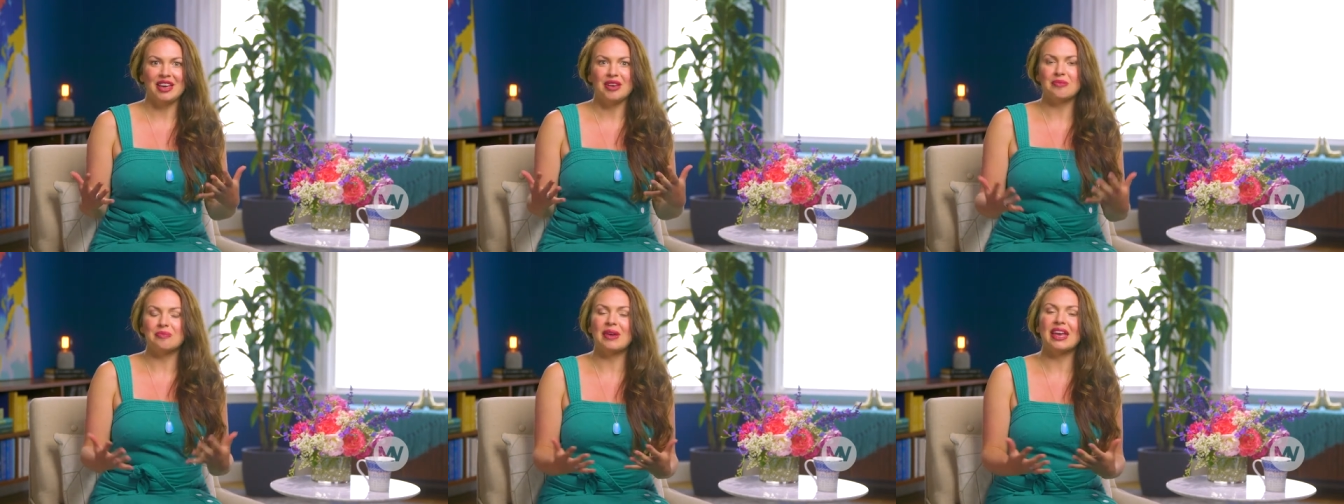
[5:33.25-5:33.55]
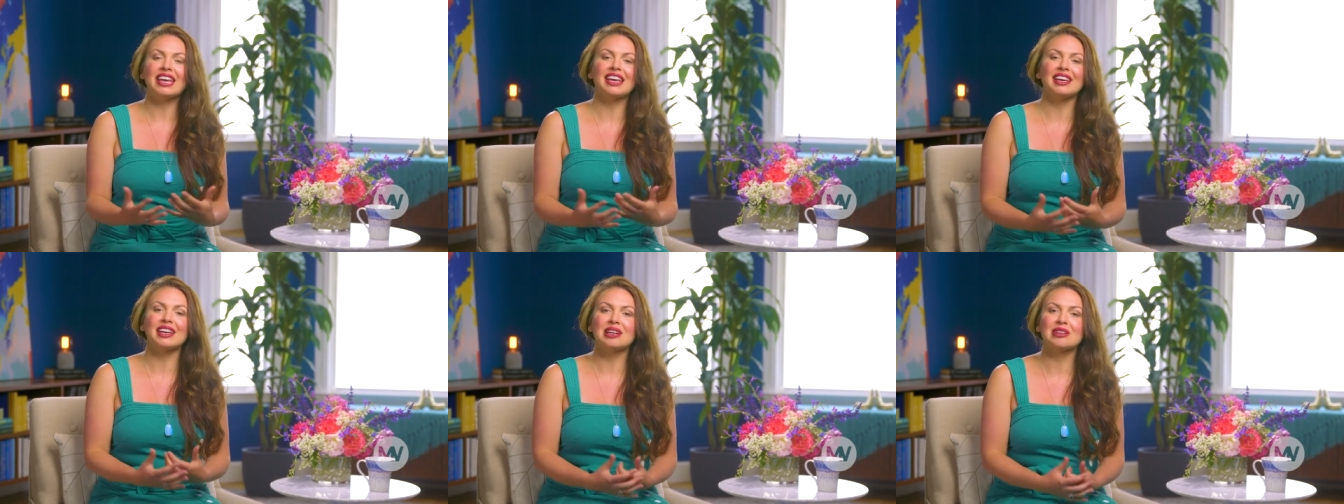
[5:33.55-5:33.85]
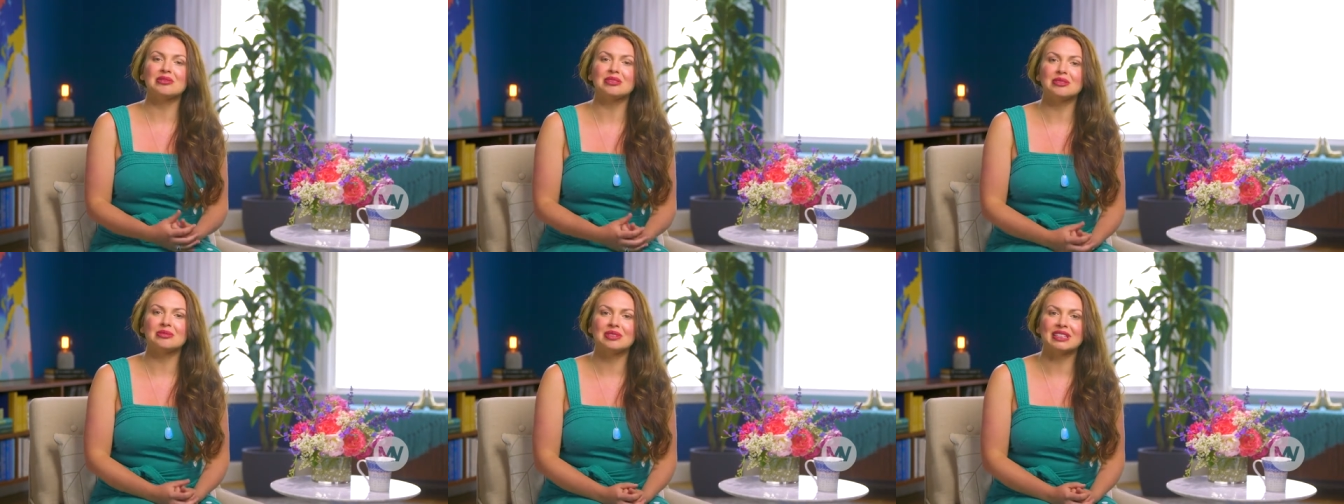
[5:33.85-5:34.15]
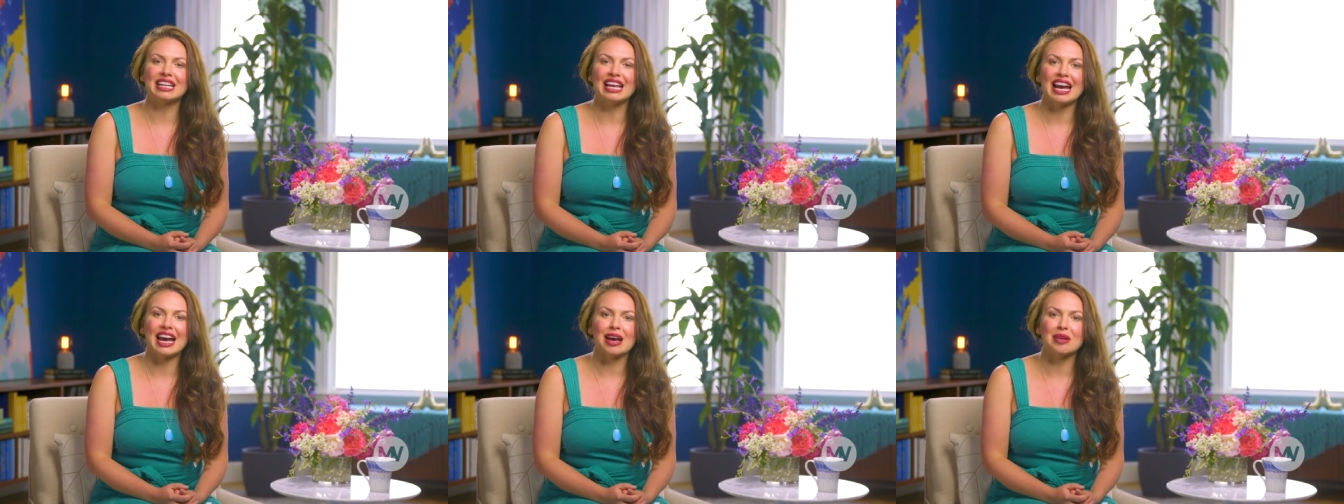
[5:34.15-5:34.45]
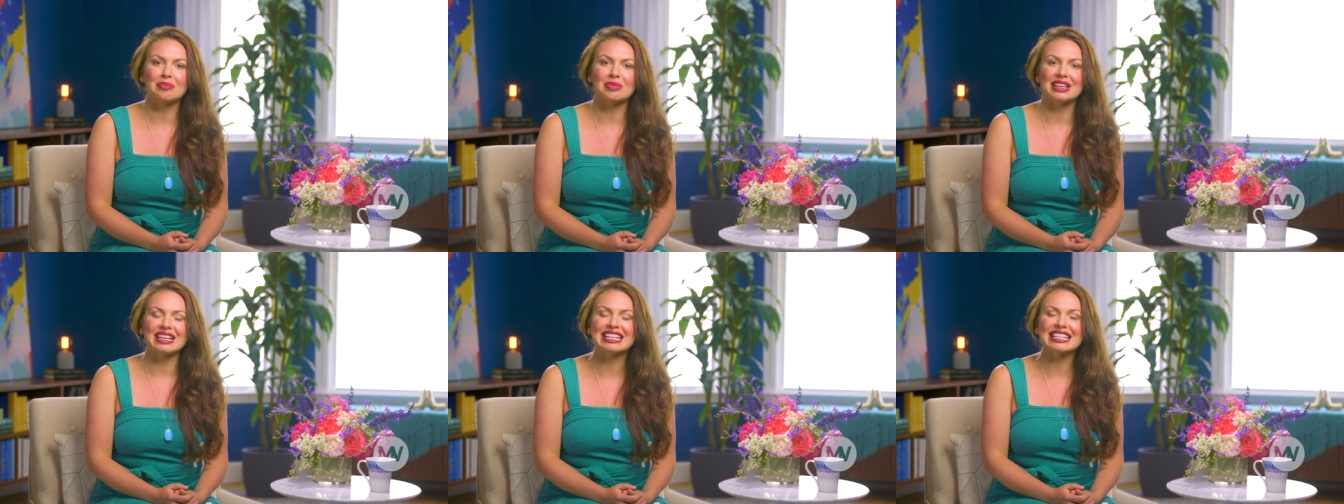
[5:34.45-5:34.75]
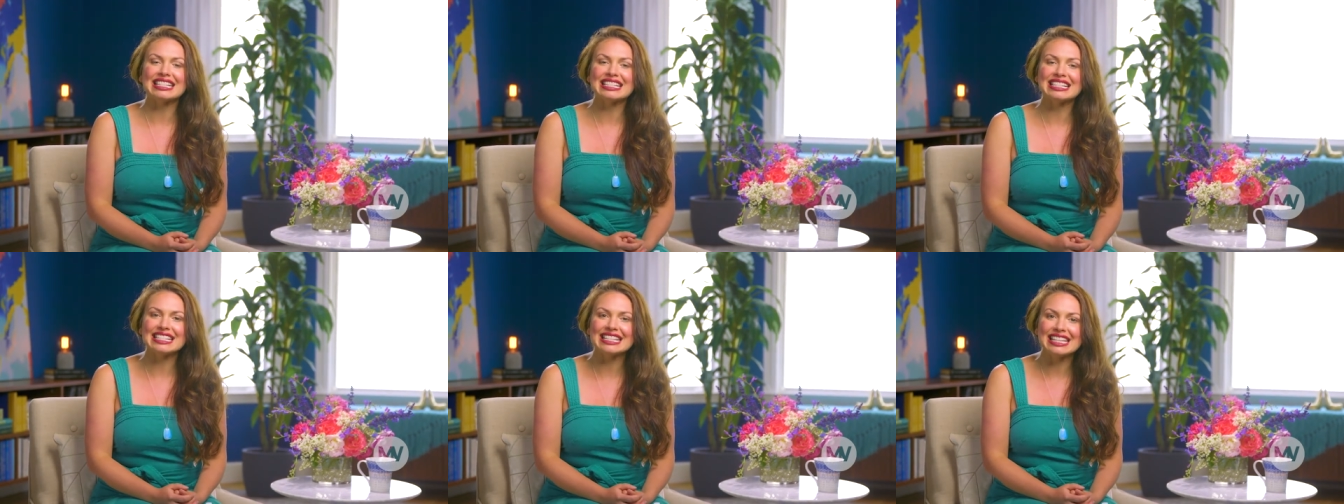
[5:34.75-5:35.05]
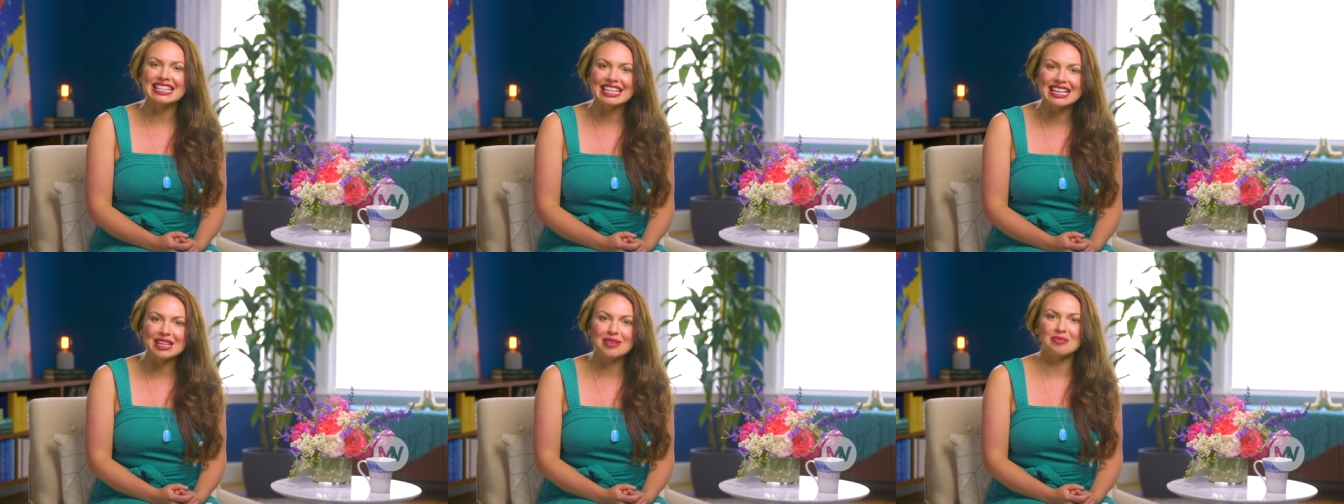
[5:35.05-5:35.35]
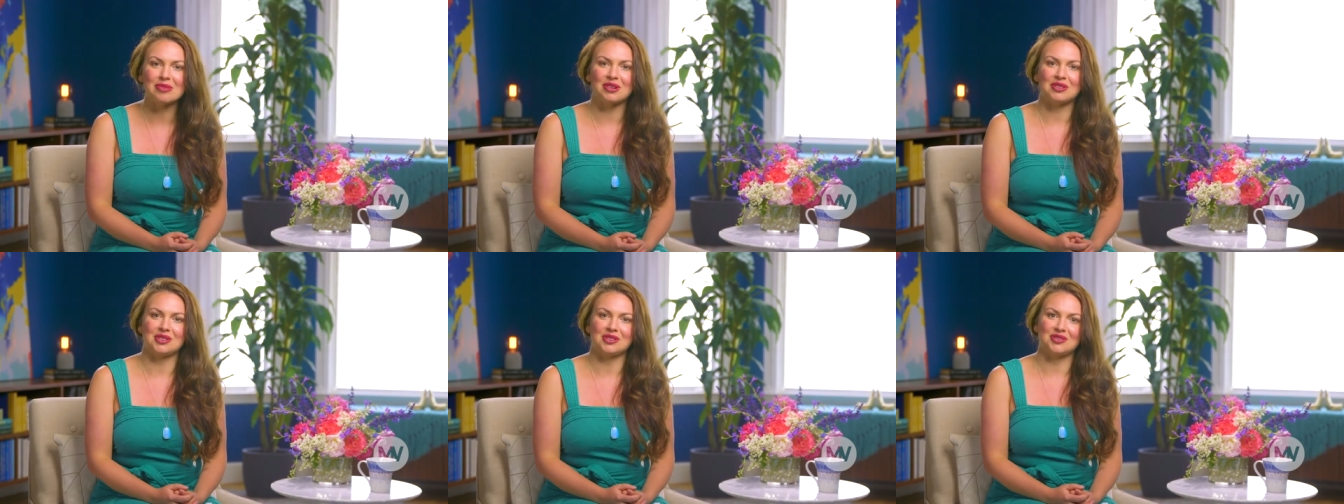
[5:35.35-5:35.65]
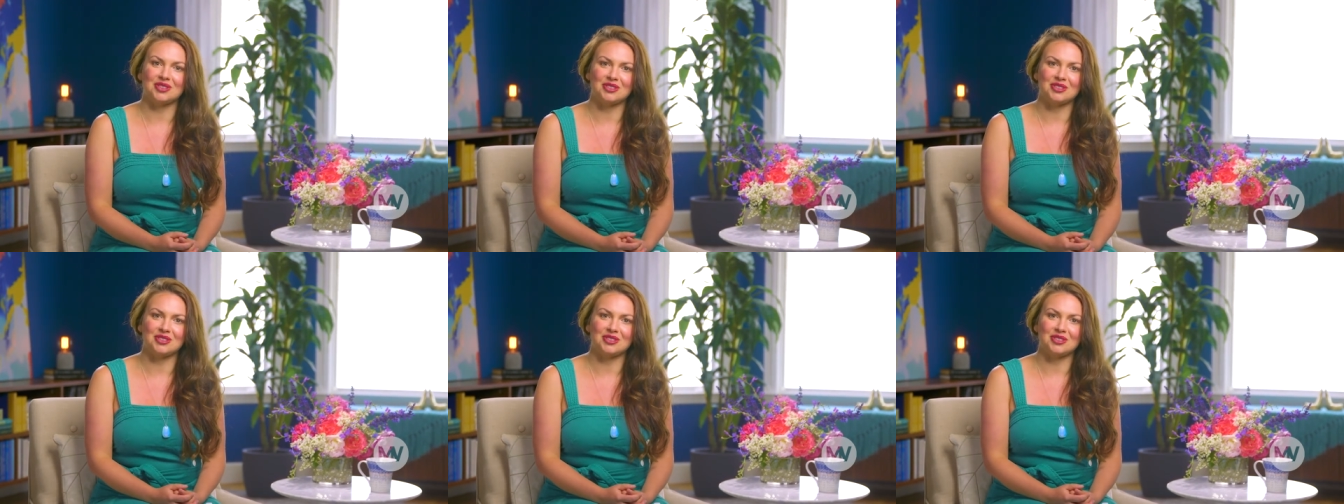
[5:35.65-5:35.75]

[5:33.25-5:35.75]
Making a woman happy is the most